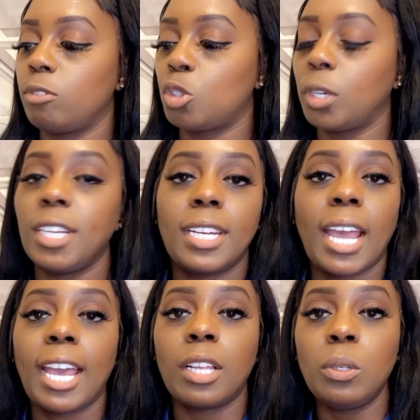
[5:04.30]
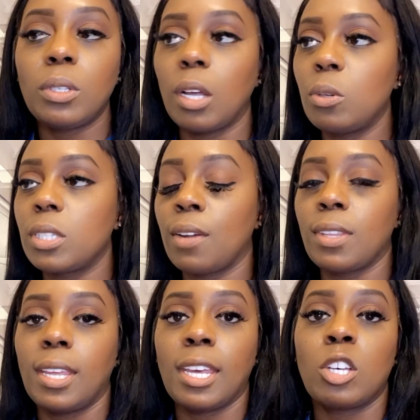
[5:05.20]
treating high glucose,
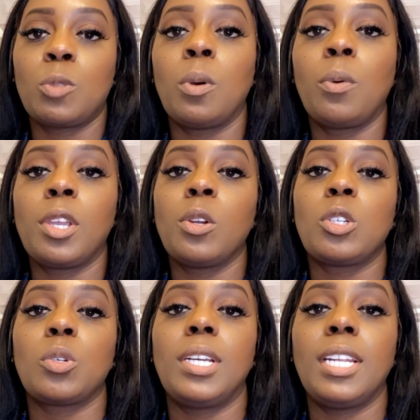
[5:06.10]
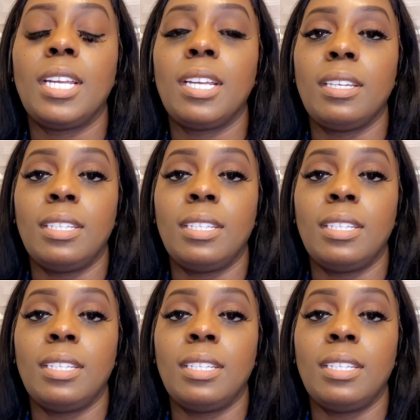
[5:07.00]
everything else. But when you're treating